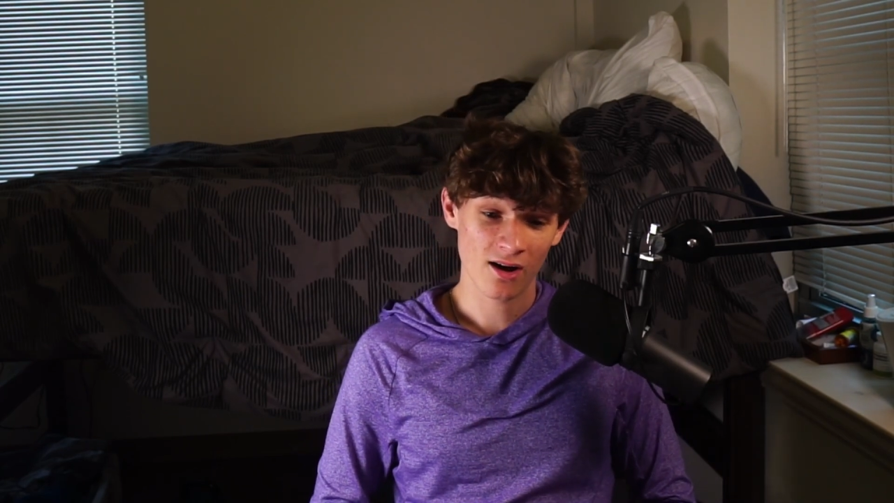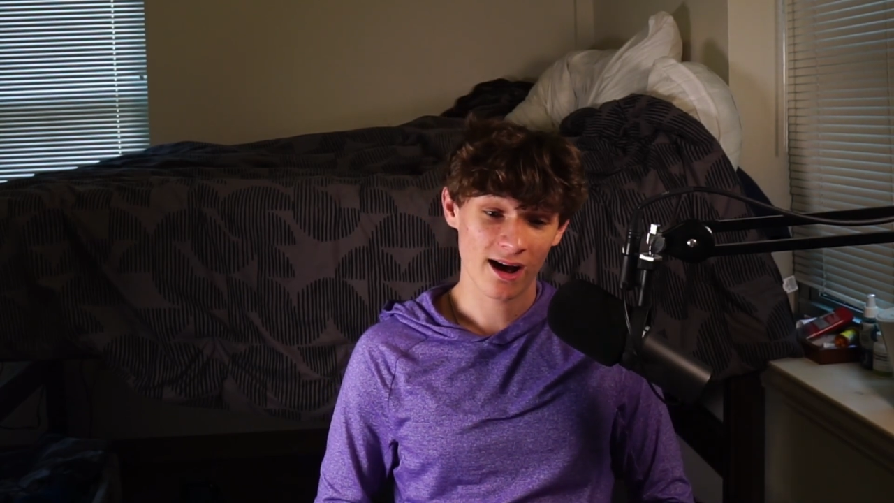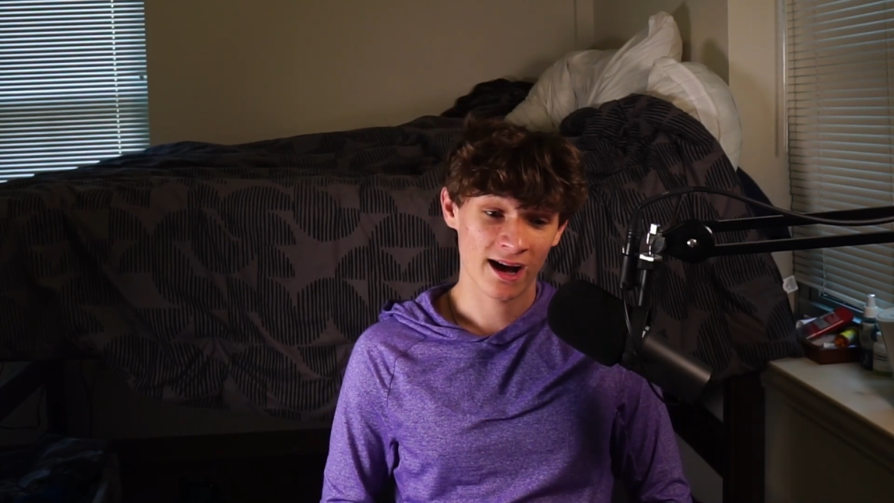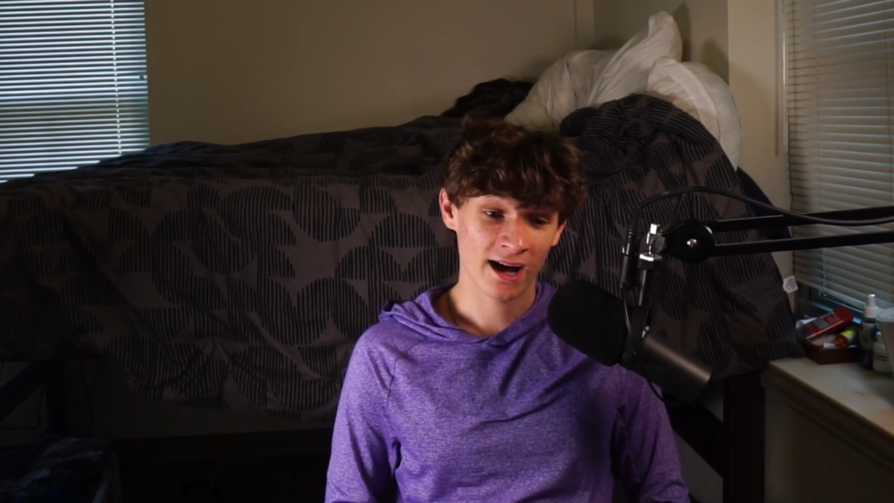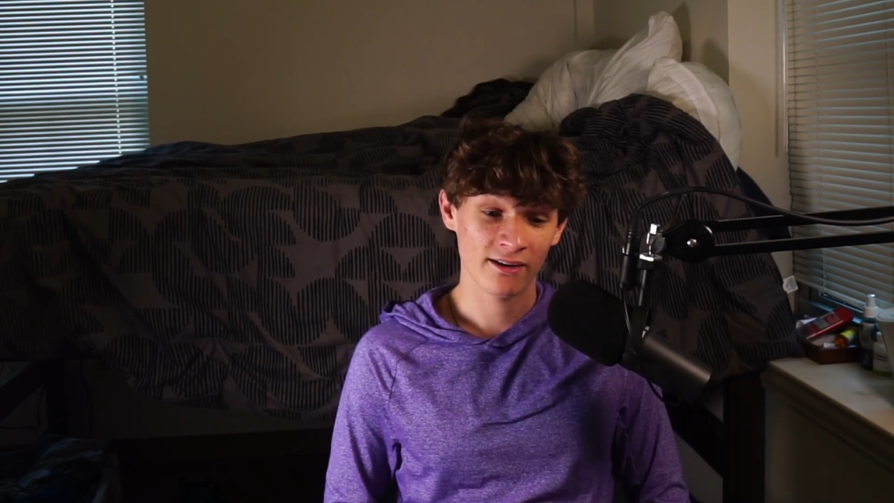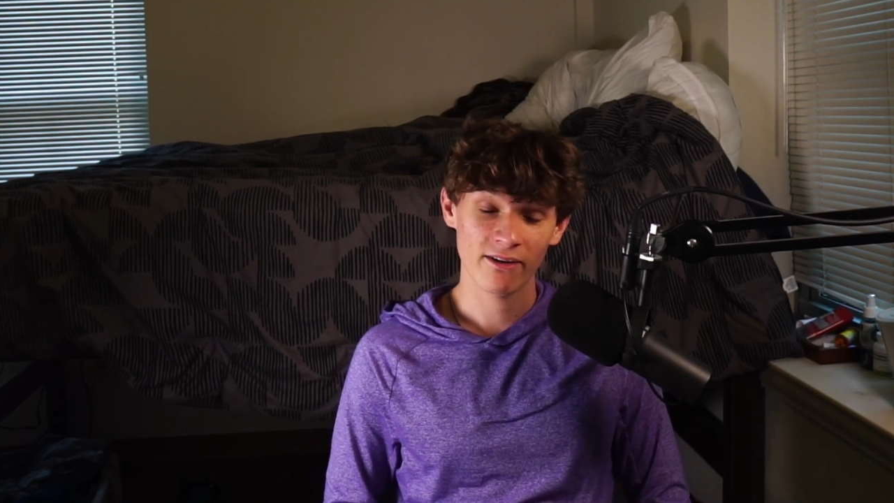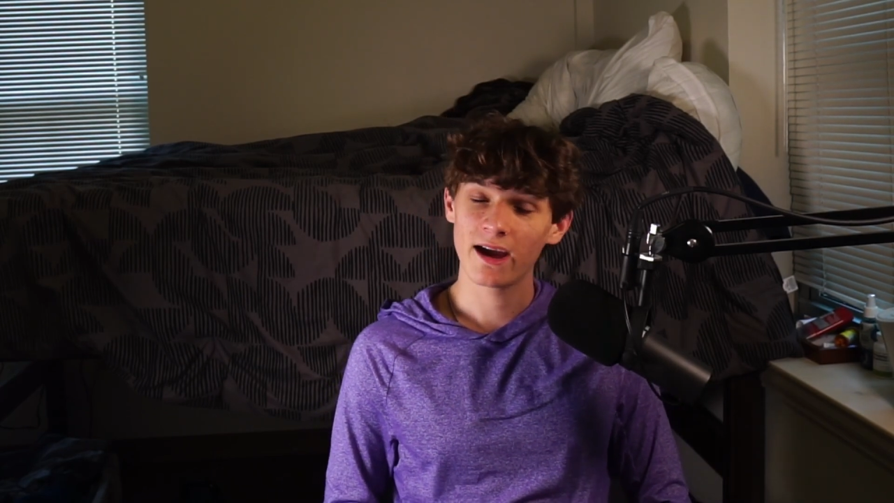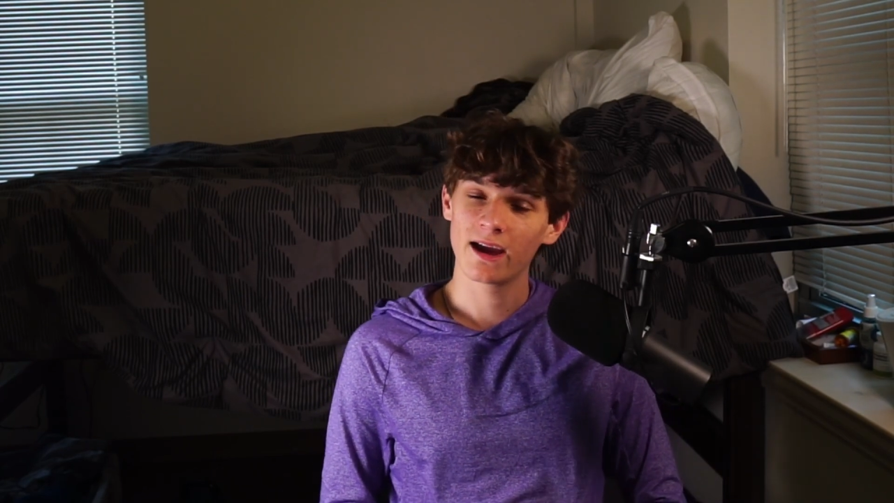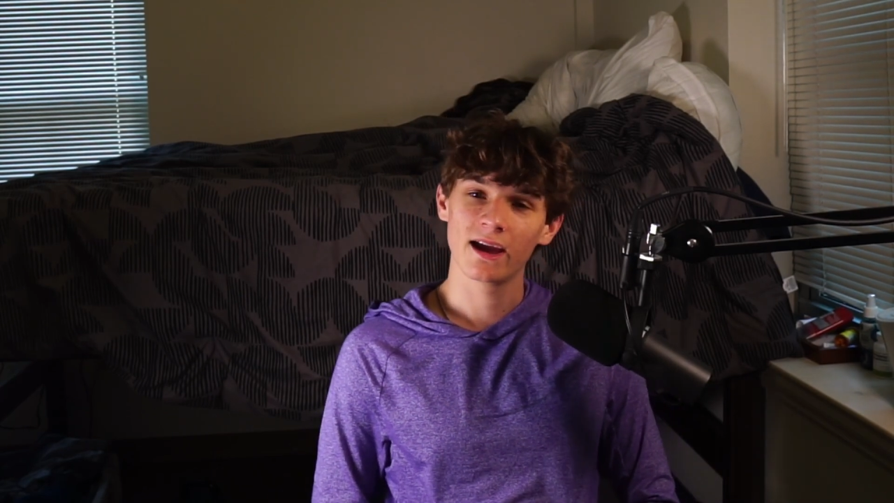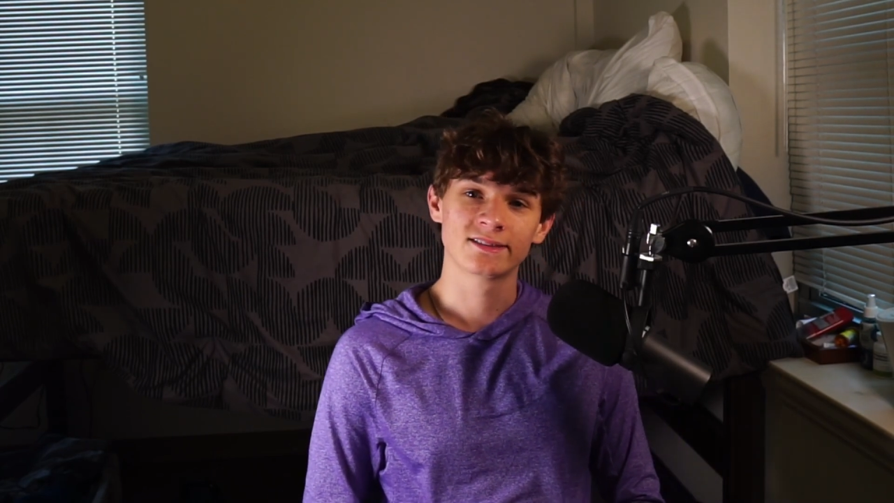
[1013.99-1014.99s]
have
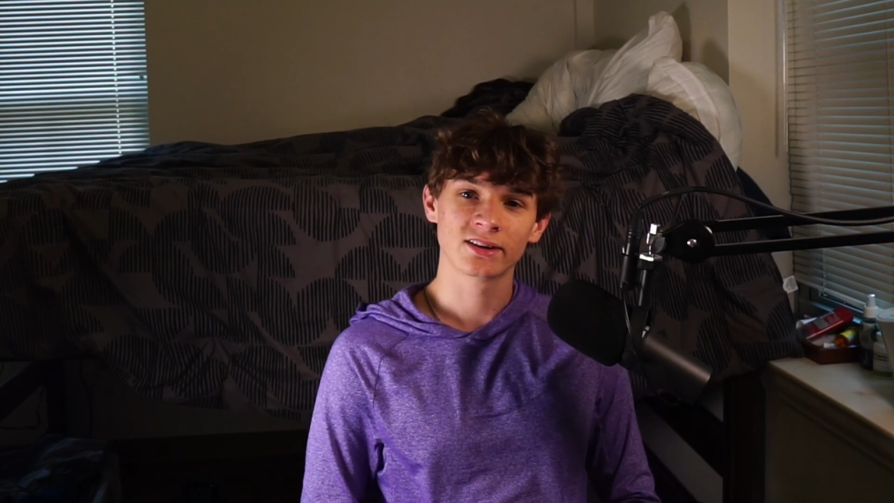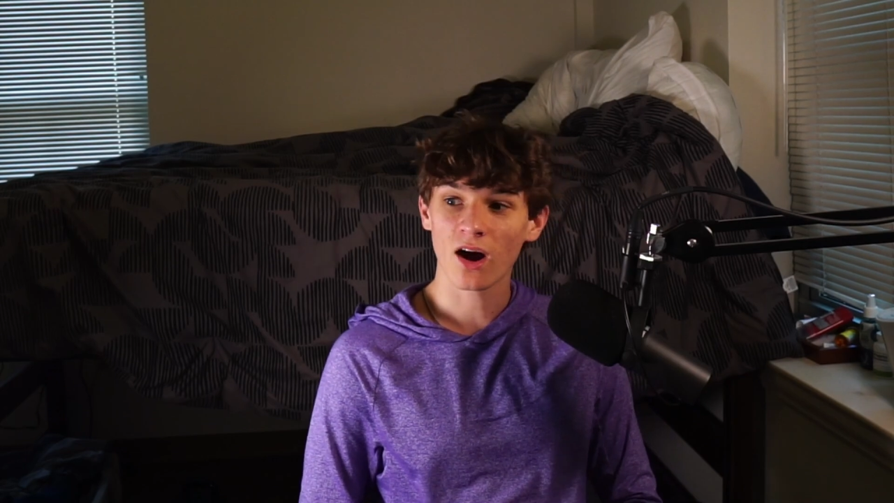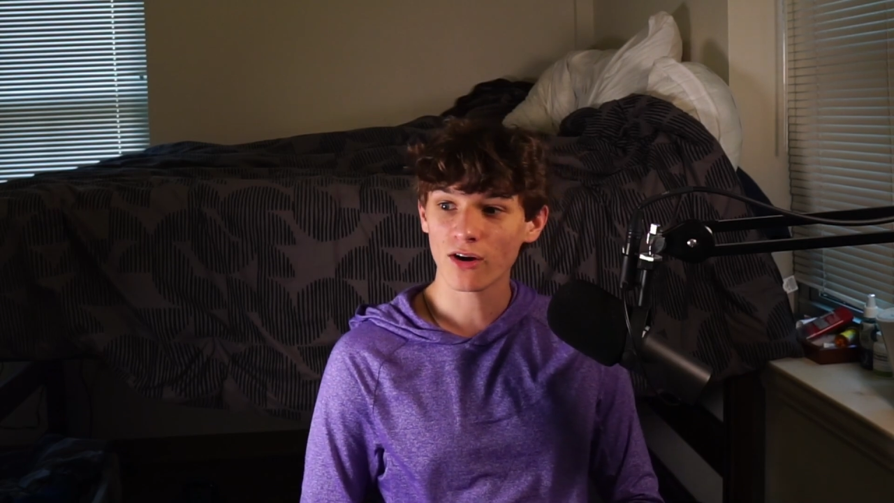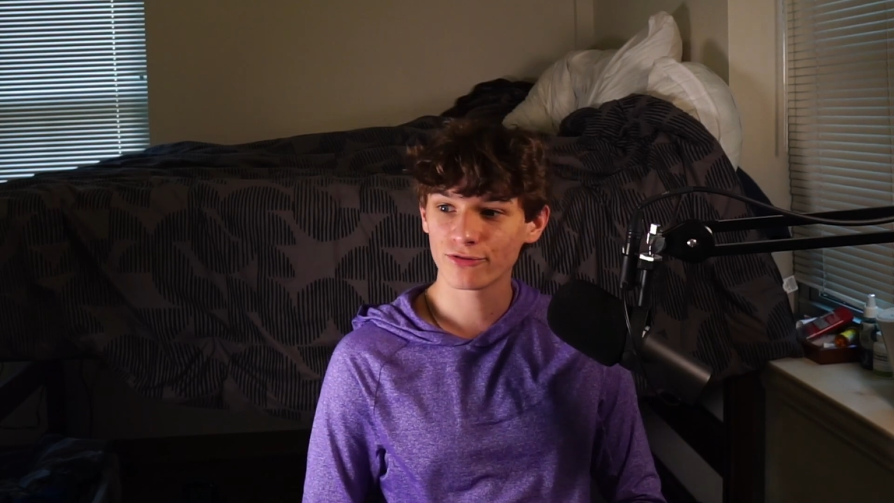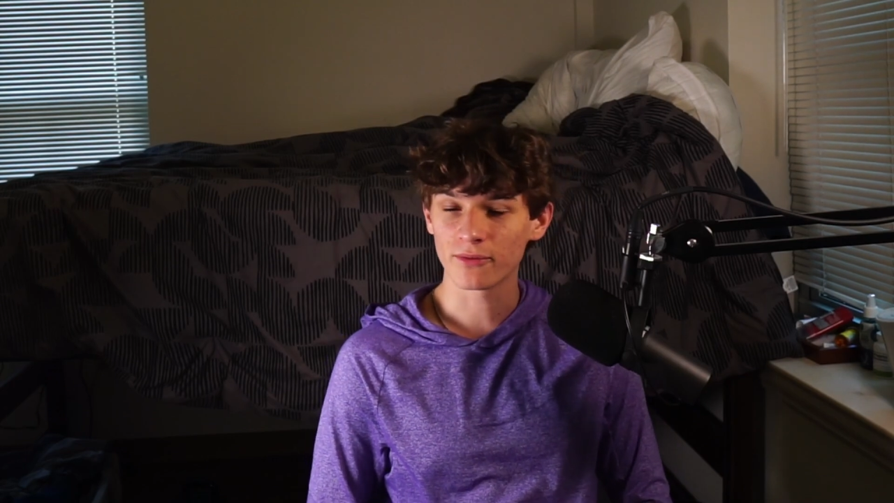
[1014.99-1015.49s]
a tough